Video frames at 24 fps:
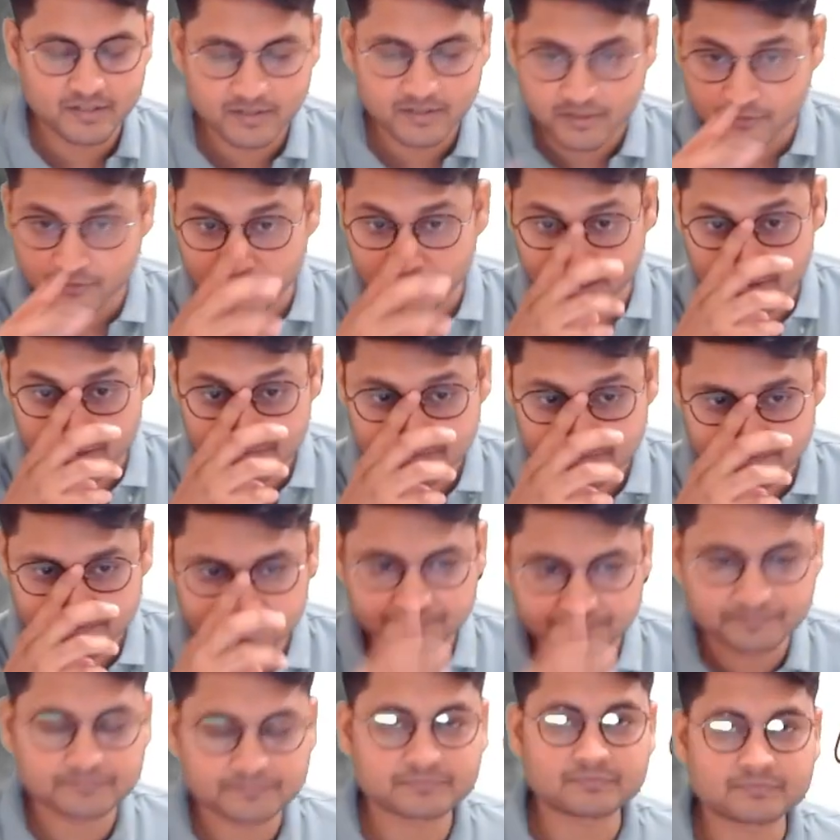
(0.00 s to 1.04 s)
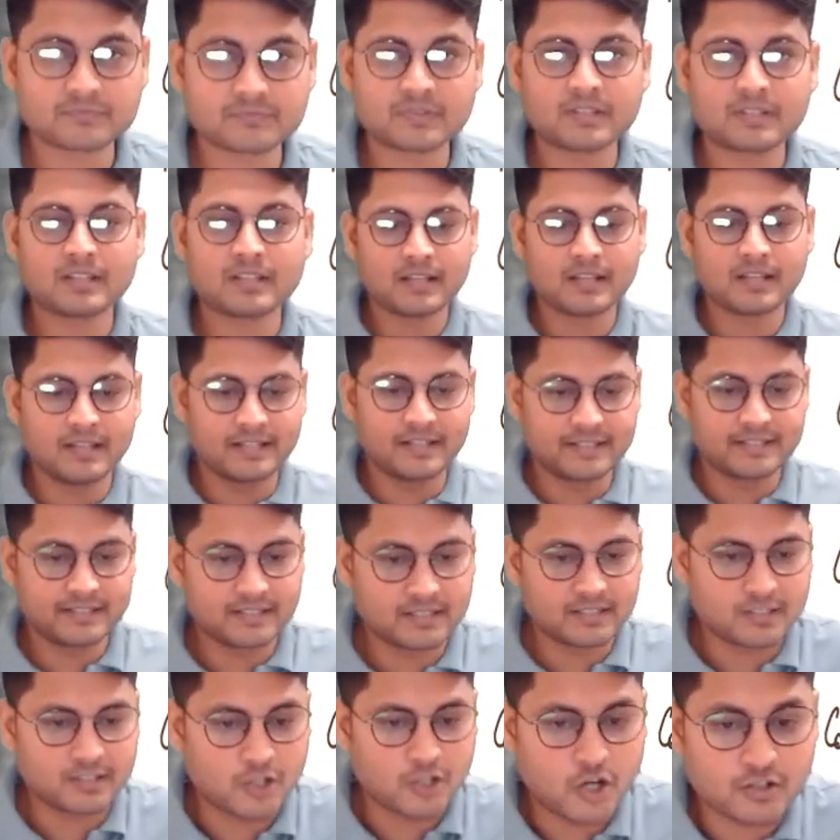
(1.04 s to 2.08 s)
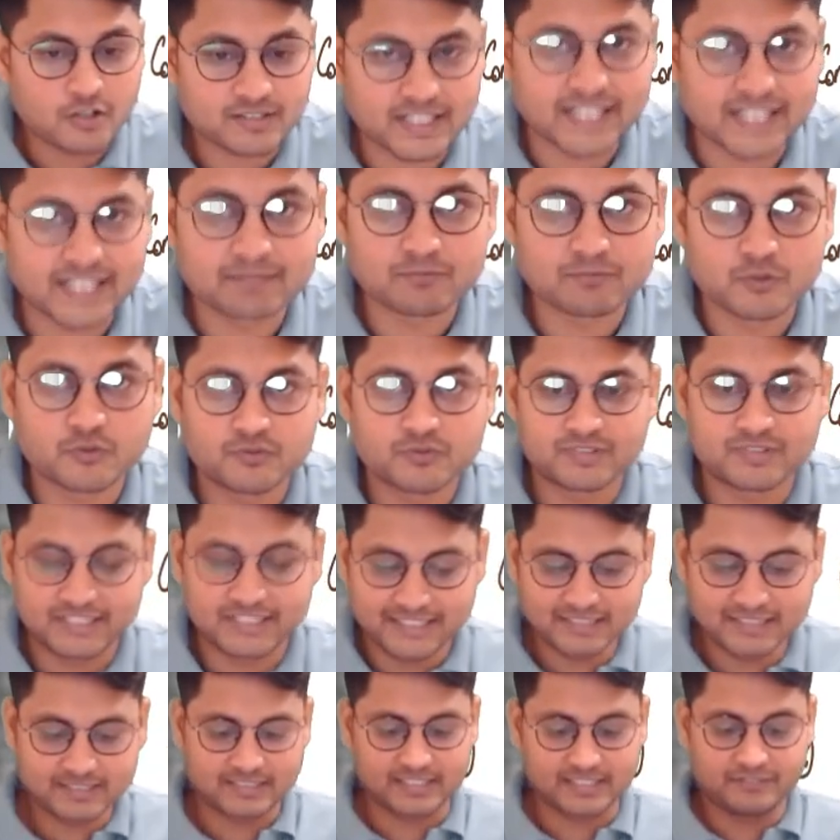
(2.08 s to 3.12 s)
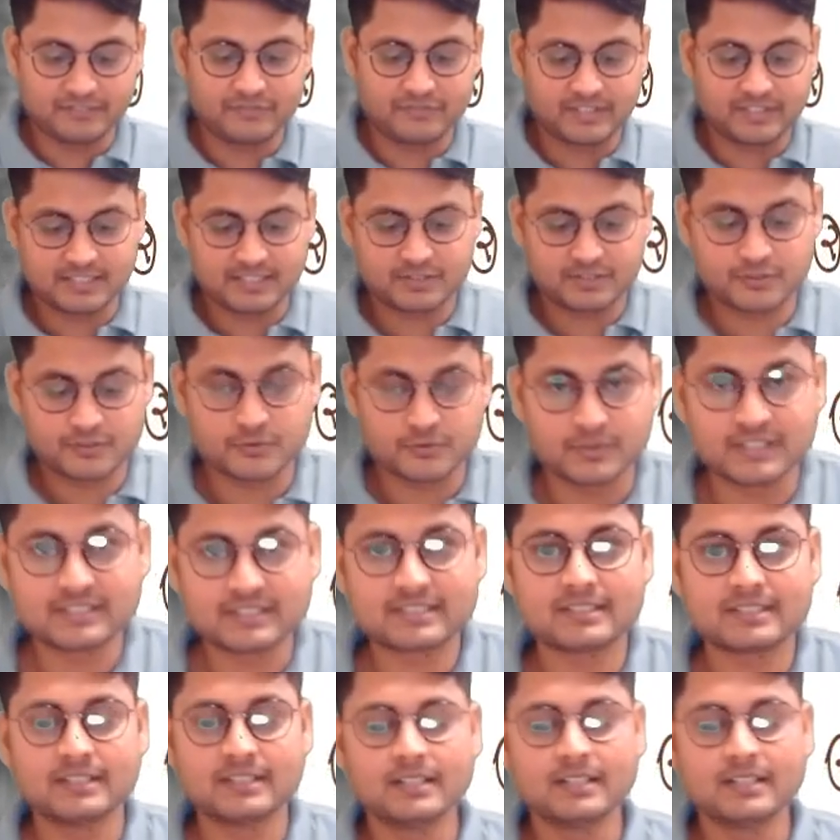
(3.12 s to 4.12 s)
welcome and long time no see CA final students.